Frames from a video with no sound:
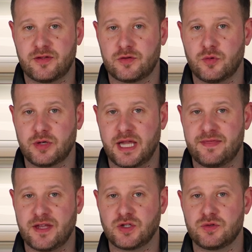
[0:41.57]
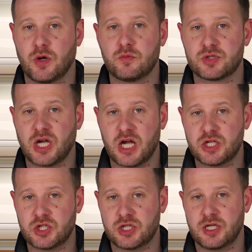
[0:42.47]
a toolkit that you don't
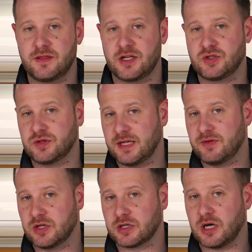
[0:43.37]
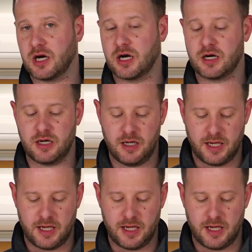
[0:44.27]
touch, that you leave in your car.